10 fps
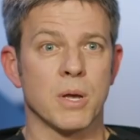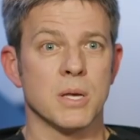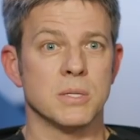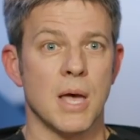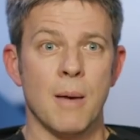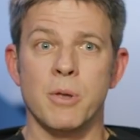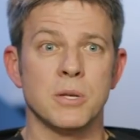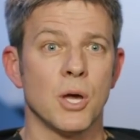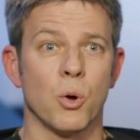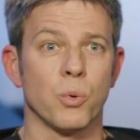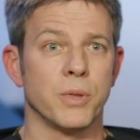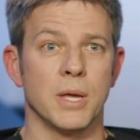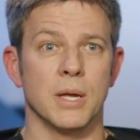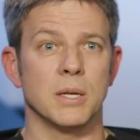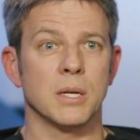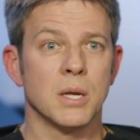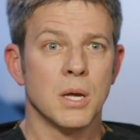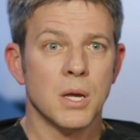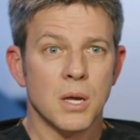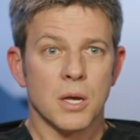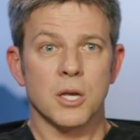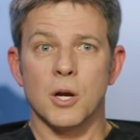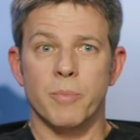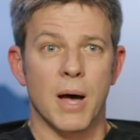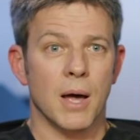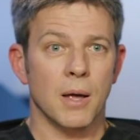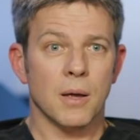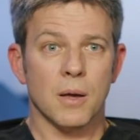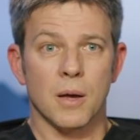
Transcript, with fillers: because I've been told that, you know, by